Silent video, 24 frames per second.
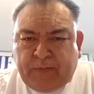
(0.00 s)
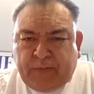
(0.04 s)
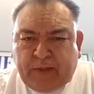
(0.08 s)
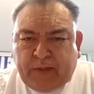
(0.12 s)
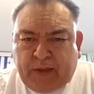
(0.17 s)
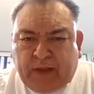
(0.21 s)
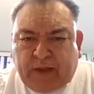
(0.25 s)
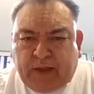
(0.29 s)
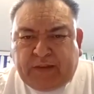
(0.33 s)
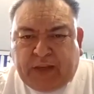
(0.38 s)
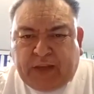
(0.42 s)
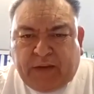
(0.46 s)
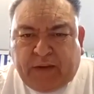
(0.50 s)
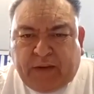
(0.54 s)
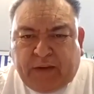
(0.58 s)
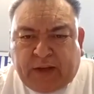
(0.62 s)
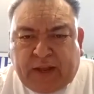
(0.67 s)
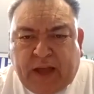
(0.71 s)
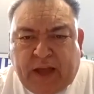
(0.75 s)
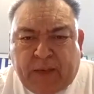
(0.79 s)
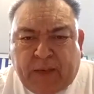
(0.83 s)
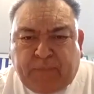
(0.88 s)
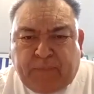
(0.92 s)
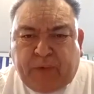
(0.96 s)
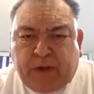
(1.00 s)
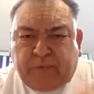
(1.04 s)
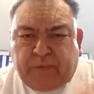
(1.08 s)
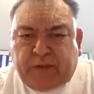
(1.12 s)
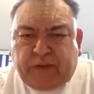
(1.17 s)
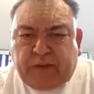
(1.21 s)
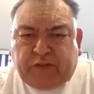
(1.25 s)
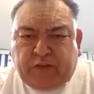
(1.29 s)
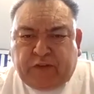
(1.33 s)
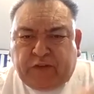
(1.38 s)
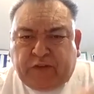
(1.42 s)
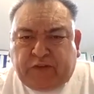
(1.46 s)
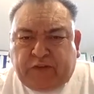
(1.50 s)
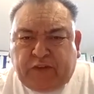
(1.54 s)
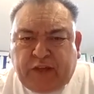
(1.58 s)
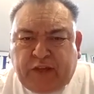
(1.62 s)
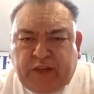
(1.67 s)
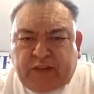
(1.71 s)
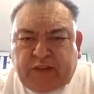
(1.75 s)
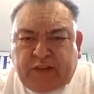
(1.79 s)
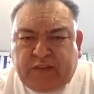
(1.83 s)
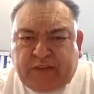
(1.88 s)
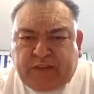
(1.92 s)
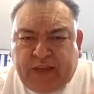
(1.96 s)
Let's give a clap offering to
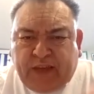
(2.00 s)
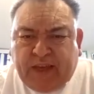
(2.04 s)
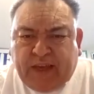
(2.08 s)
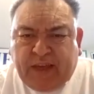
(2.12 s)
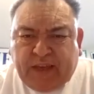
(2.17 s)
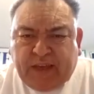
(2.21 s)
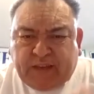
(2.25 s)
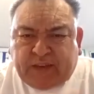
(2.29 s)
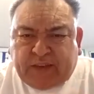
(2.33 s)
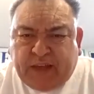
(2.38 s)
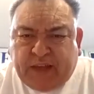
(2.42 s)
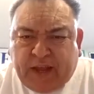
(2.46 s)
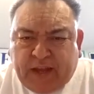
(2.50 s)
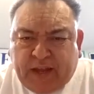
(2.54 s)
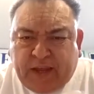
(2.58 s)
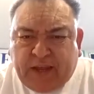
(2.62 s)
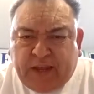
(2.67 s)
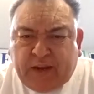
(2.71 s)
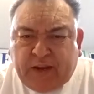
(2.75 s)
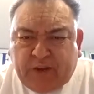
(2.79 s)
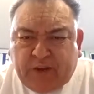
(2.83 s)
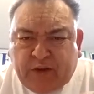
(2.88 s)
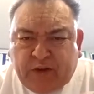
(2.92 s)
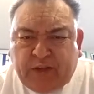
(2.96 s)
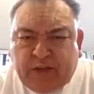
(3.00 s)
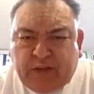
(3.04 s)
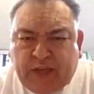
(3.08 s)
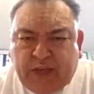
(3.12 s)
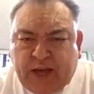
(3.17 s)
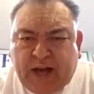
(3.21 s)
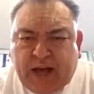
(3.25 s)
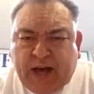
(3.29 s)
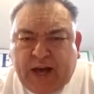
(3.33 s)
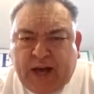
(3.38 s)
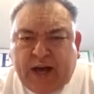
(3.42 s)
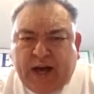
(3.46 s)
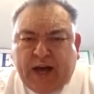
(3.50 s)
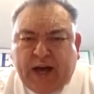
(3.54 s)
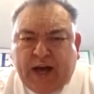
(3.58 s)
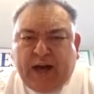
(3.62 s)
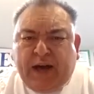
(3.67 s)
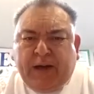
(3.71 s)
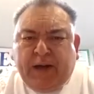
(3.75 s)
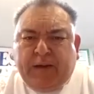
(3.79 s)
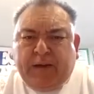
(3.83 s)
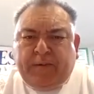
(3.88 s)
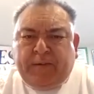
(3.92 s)
Jesus. Hallelujah.